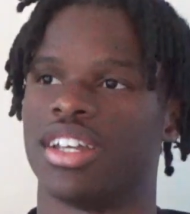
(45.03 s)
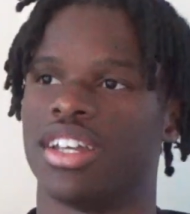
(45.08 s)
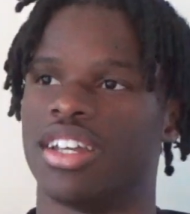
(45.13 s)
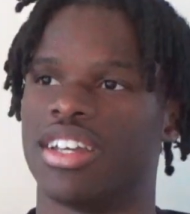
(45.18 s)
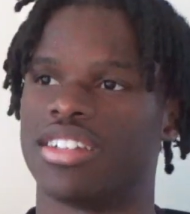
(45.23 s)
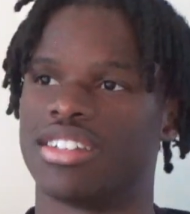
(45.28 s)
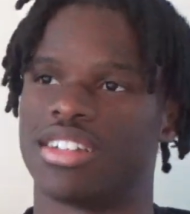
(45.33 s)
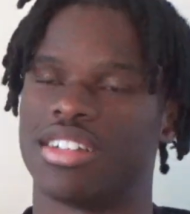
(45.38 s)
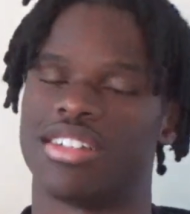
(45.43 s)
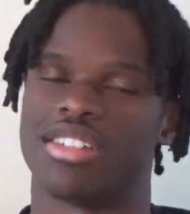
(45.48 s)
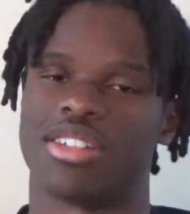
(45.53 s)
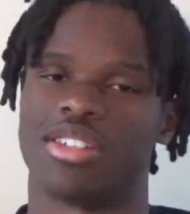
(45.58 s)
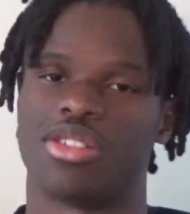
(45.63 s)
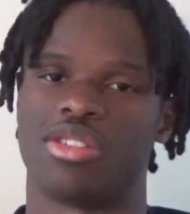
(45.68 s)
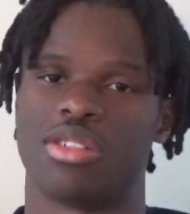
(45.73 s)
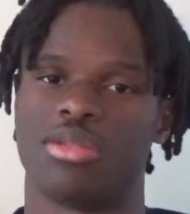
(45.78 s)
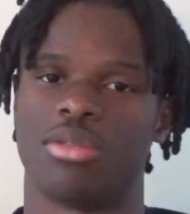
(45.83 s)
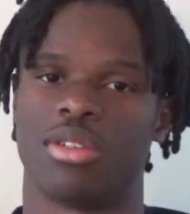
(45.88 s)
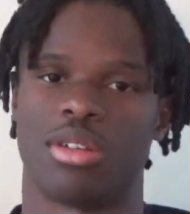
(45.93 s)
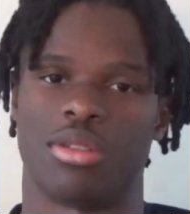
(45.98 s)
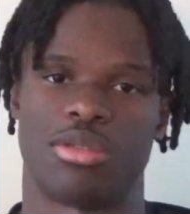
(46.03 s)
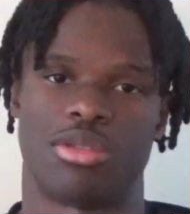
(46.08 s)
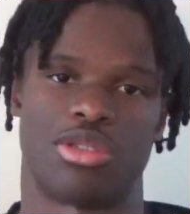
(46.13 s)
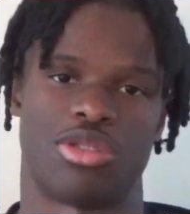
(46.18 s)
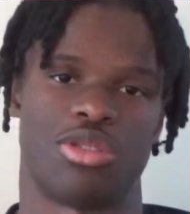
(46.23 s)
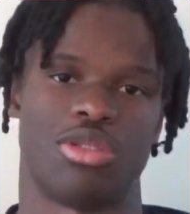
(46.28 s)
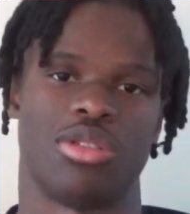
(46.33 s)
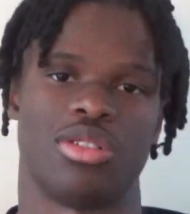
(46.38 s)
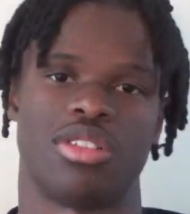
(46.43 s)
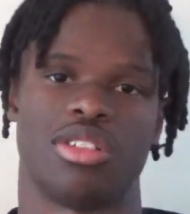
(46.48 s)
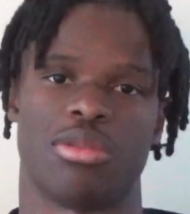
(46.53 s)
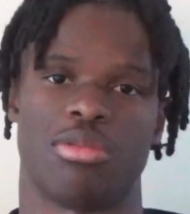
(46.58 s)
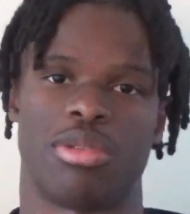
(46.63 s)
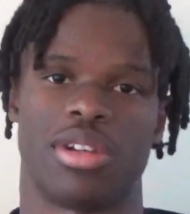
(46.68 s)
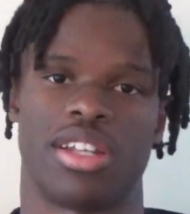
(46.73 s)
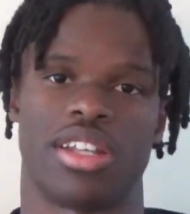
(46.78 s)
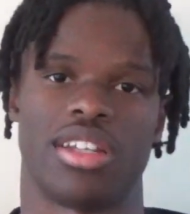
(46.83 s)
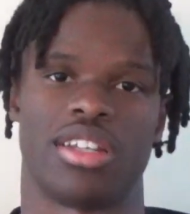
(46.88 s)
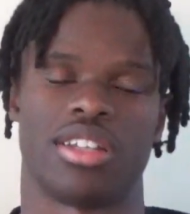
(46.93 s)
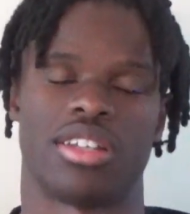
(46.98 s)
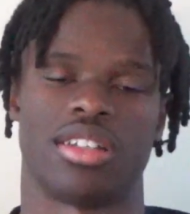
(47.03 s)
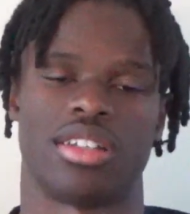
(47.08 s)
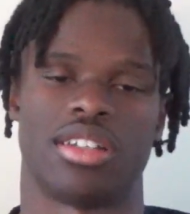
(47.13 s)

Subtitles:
It's a dream come true to play